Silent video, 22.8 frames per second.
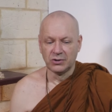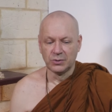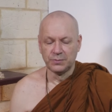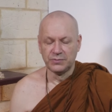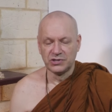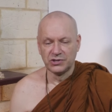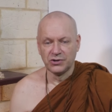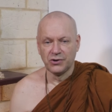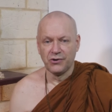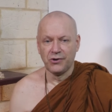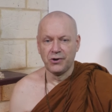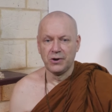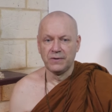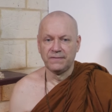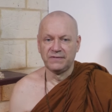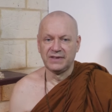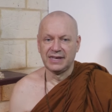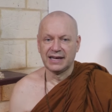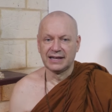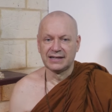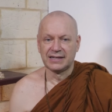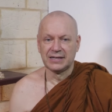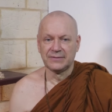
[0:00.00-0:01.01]
observe
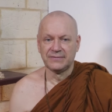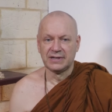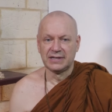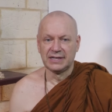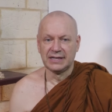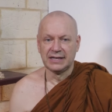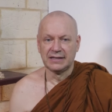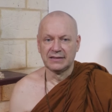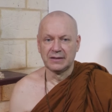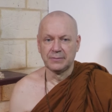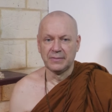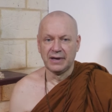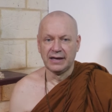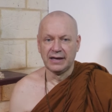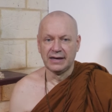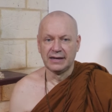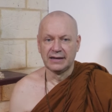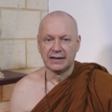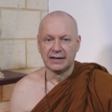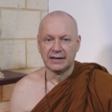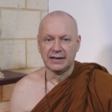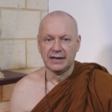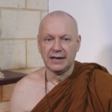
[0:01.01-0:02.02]
the activity in the
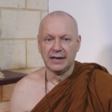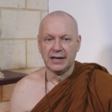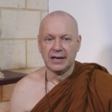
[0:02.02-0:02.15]
mind, uh,